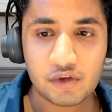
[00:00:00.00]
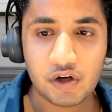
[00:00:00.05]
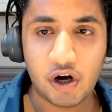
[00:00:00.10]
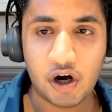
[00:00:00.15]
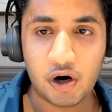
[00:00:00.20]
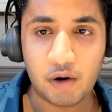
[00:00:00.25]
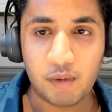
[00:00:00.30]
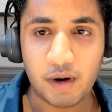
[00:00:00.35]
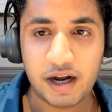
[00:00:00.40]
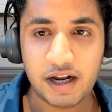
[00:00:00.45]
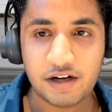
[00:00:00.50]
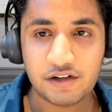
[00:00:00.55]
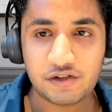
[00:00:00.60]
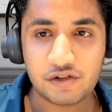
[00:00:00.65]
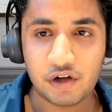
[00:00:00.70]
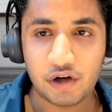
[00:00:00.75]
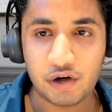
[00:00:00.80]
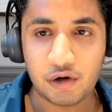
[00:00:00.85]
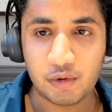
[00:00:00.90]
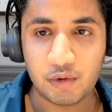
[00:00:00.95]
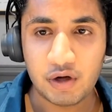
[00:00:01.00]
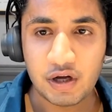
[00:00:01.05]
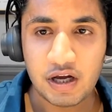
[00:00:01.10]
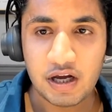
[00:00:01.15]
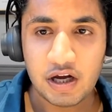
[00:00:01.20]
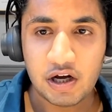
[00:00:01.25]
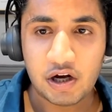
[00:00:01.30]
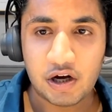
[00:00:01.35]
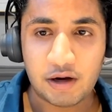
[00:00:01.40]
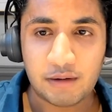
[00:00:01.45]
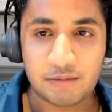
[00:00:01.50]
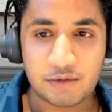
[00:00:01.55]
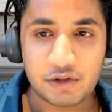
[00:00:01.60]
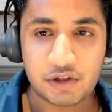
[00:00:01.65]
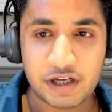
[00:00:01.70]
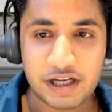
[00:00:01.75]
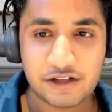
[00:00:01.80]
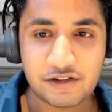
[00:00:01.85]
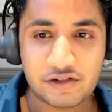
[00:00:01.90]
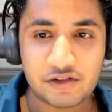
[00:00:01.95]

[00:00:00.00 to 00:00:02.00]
All right, so to